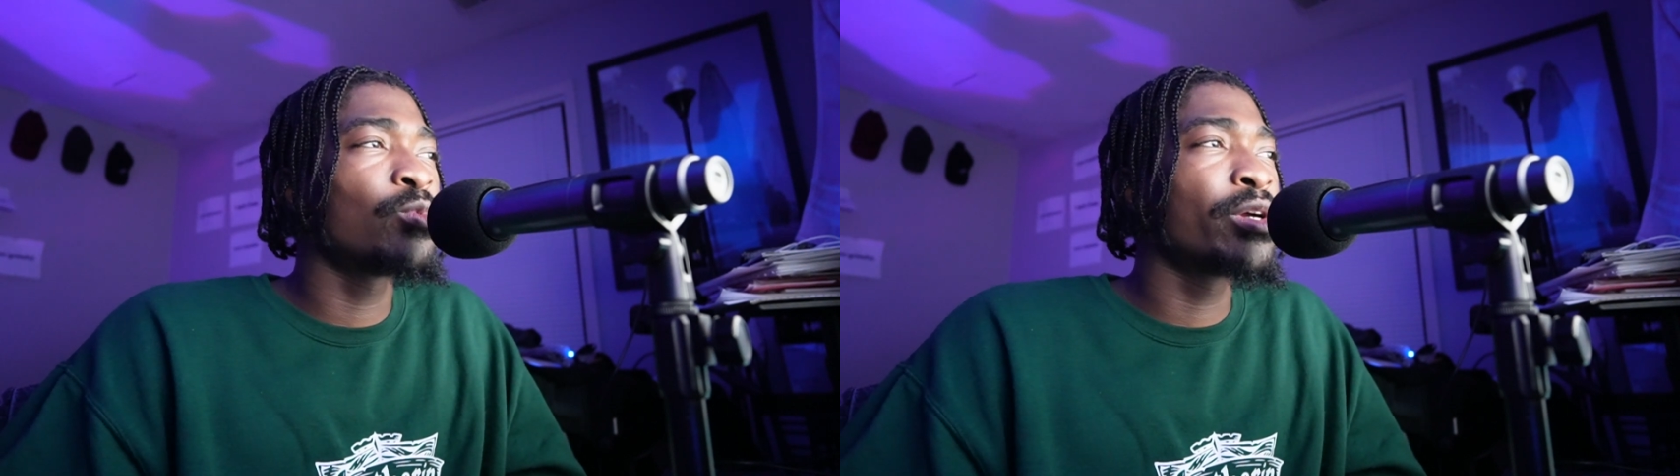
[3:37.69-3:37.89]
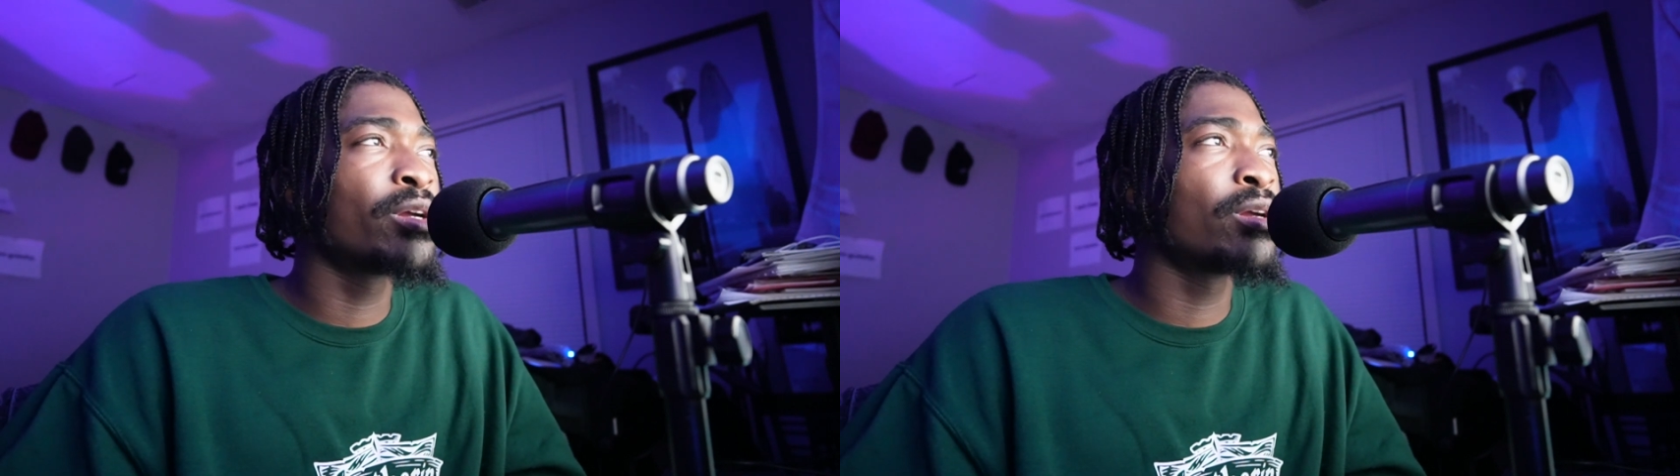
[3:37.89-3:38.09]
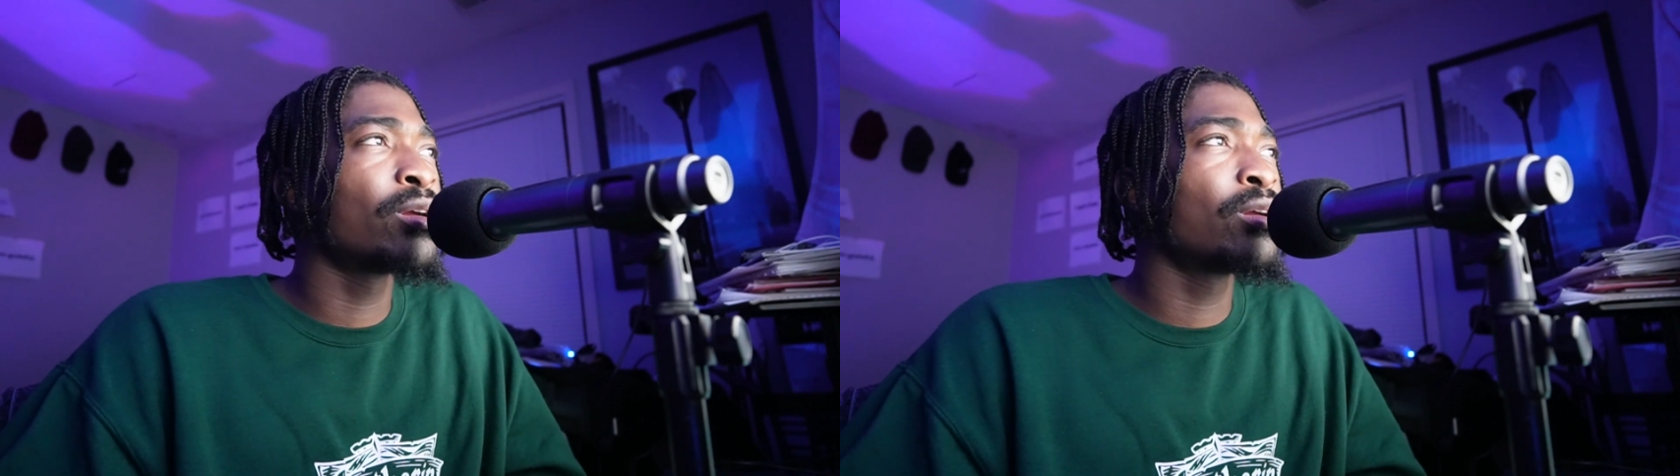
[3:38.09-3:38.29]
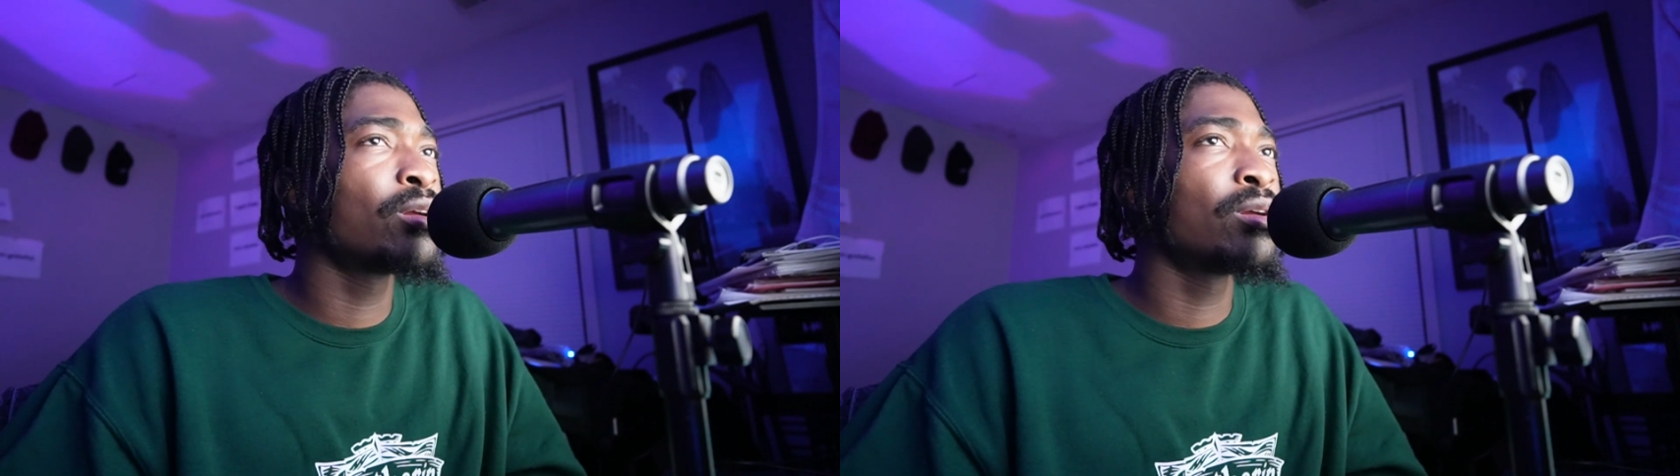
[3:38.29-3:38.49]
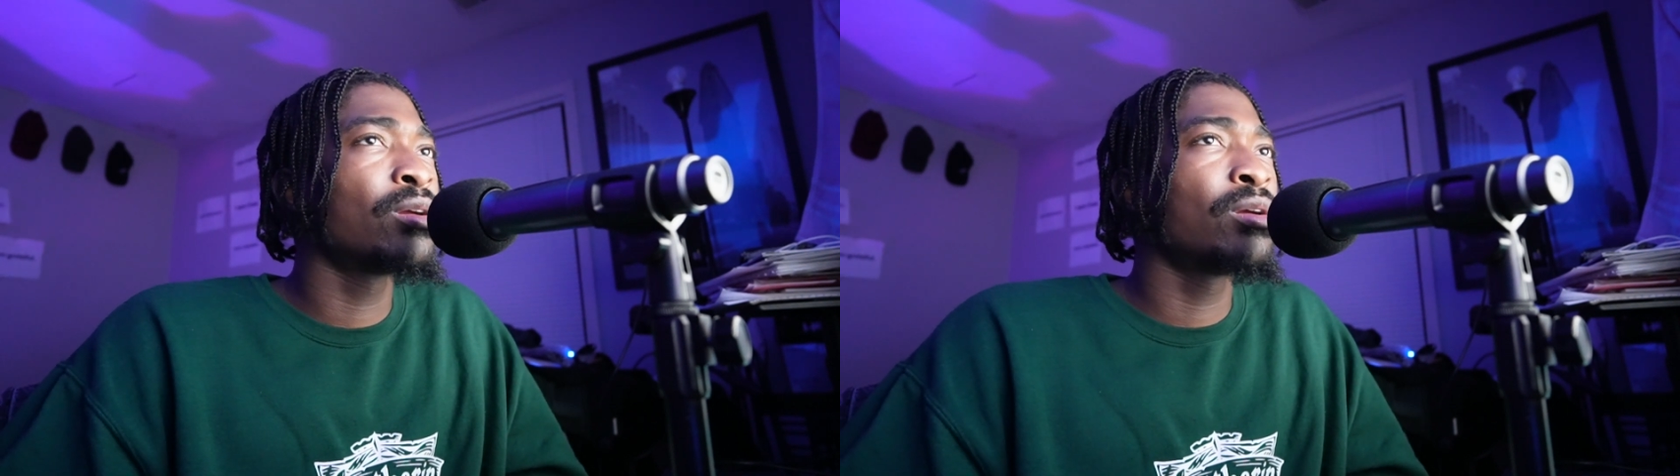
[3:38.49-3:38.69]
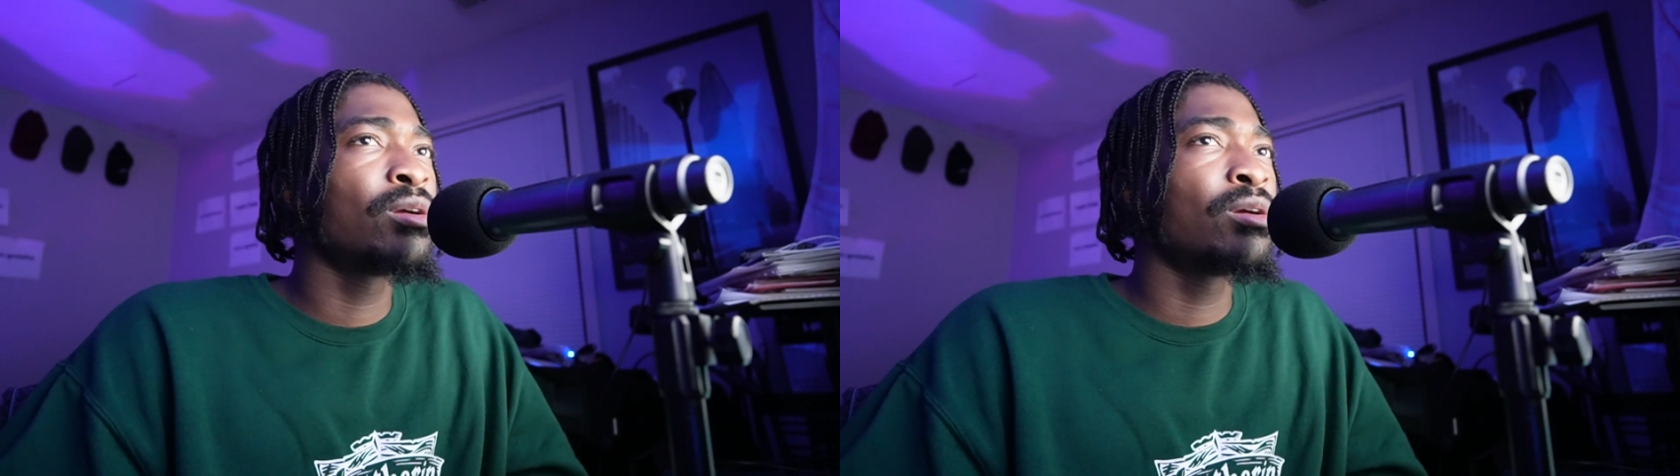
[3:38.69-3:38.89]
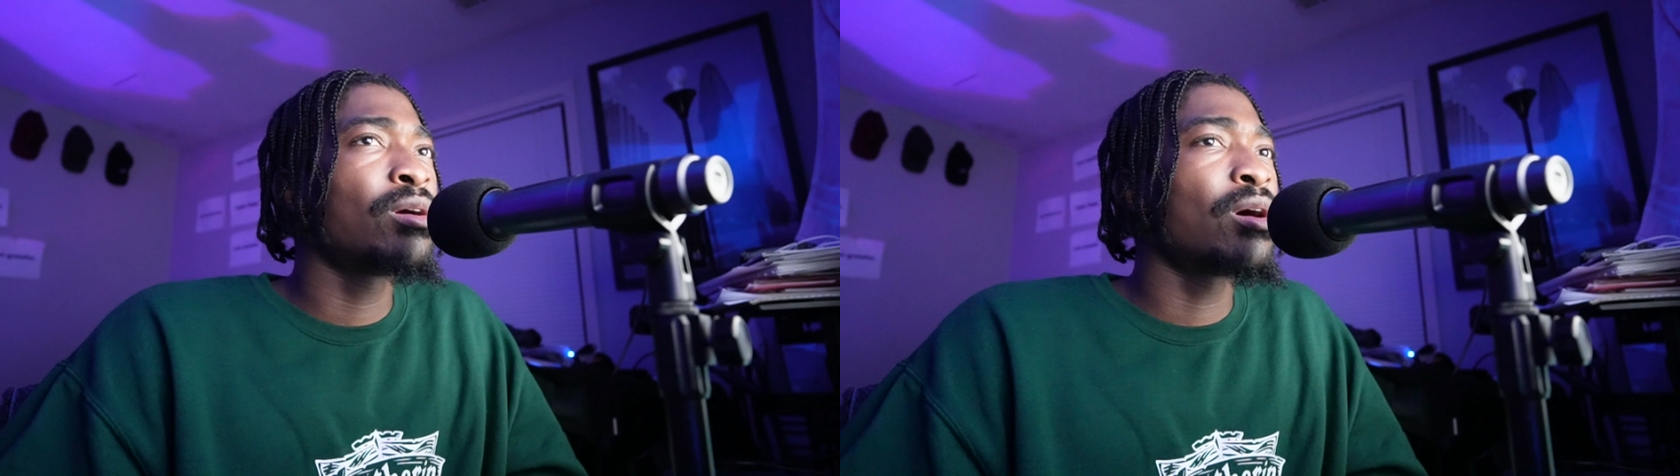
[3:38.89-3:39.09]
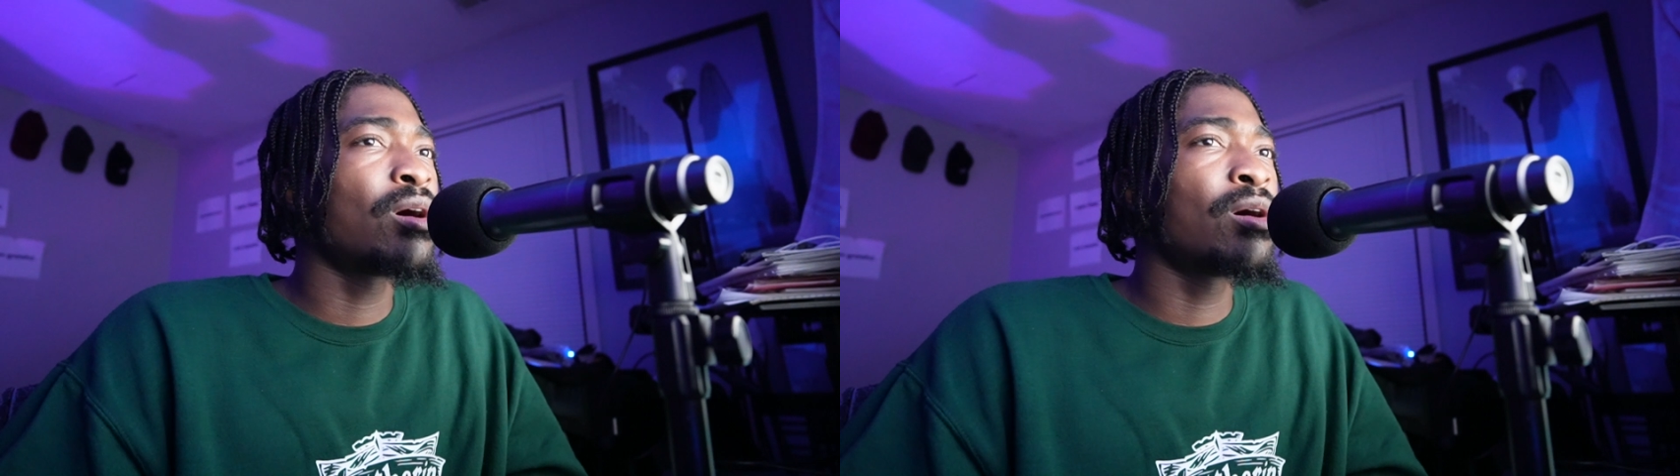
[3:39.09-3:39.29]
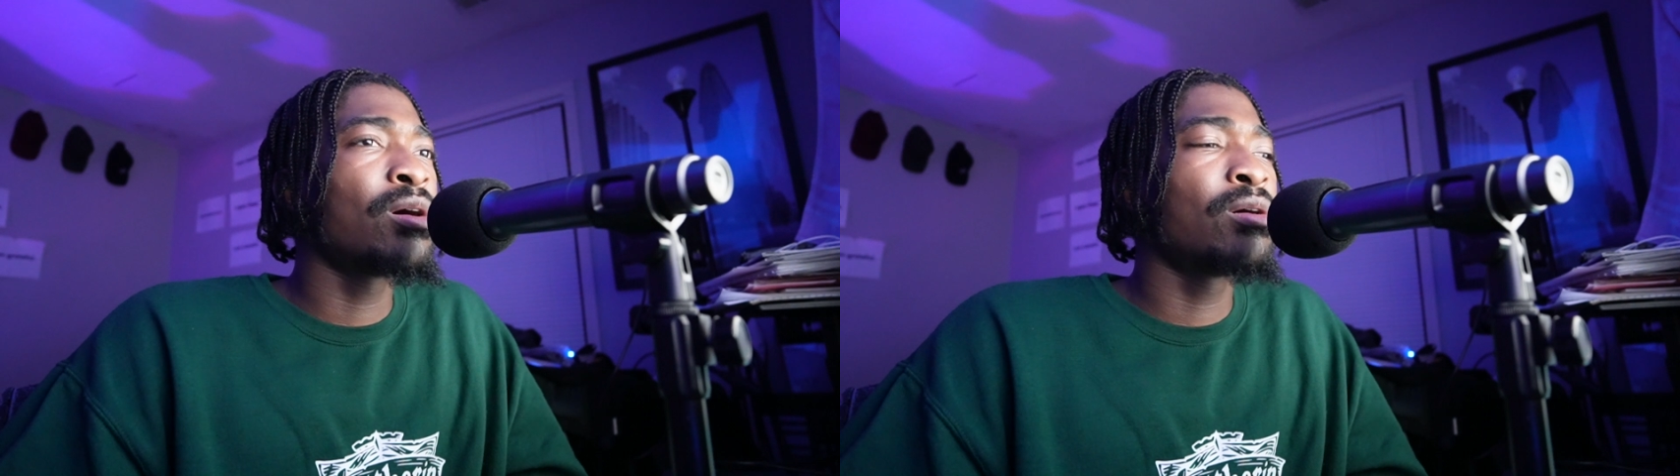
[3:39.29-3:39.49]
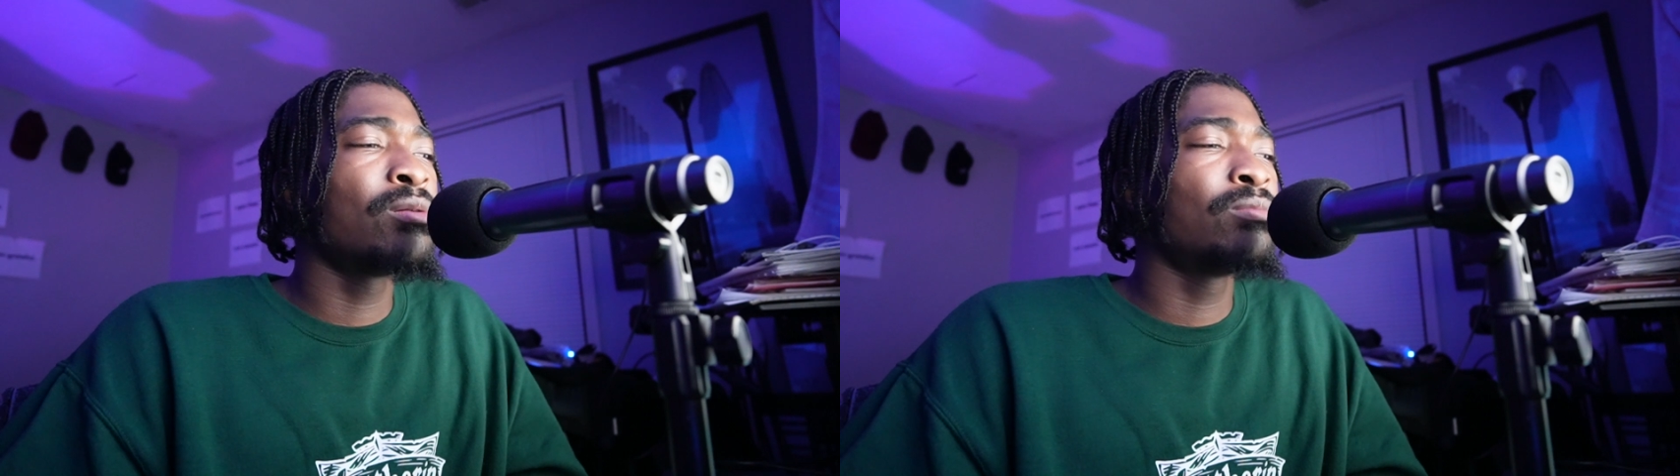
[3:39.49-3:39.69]
where
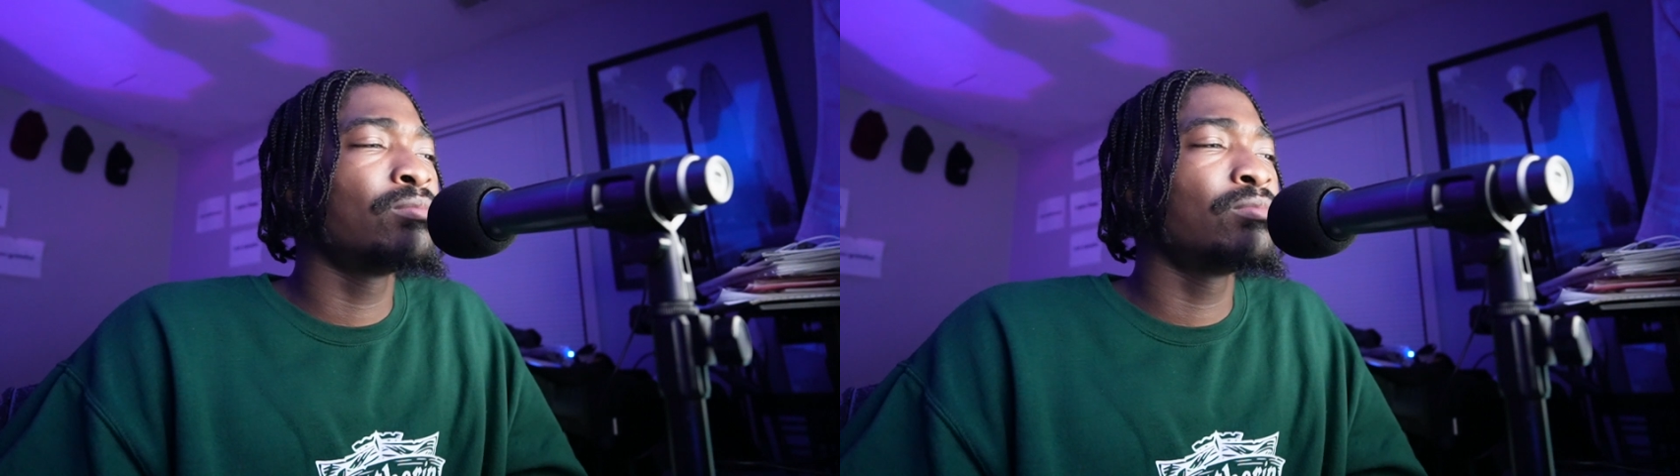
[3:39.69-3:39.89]
an